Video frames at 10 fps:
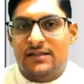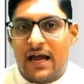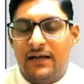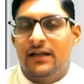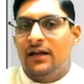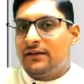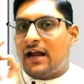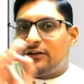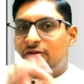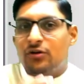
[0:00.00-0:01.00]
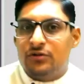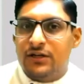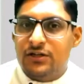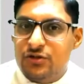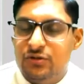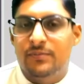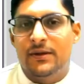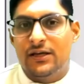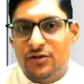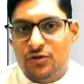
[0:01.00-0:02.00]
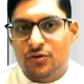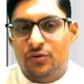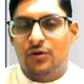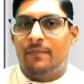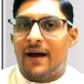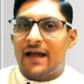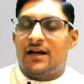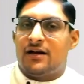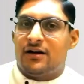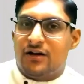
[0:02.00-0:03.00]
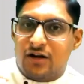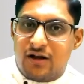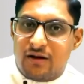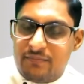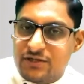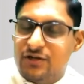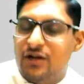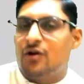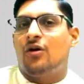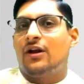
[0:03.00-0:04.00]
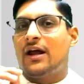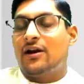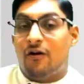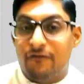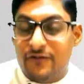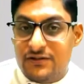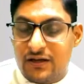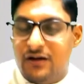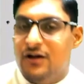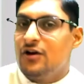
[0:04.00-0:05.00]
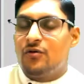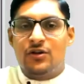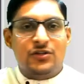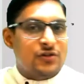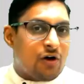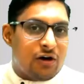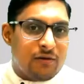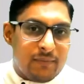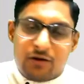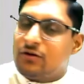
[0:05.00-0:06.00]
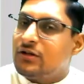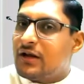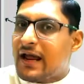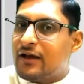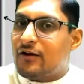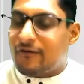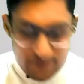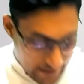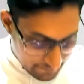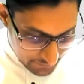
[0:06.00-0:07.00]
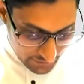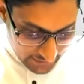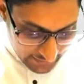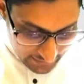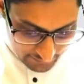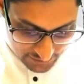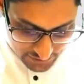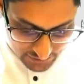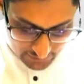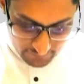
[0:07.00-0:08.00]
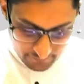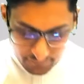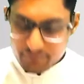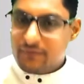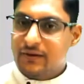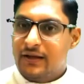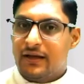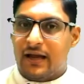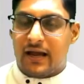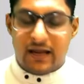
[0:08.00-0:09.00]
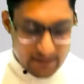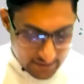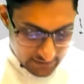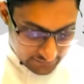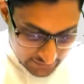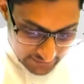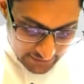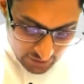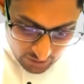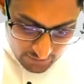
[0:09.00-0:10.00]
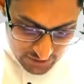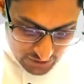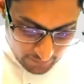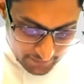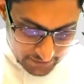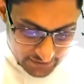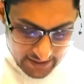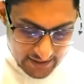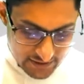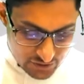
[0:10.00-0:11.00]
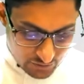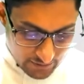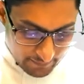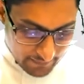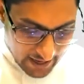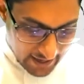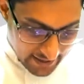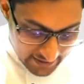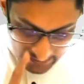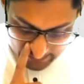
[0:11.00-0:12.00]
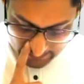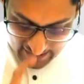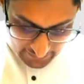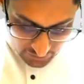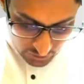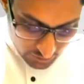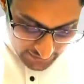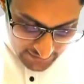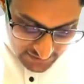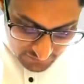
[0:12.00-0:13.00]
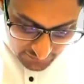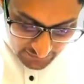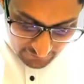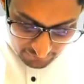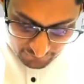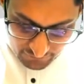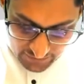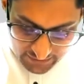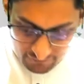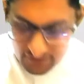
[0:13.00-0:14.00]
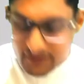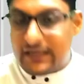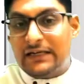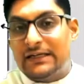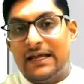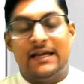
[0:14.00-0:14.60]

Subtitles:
is that that notice should be issued by a commissioner or an officer who is not below the rank of a deputy commissioner, and the e-commerce operator has to reply that notice within 15 working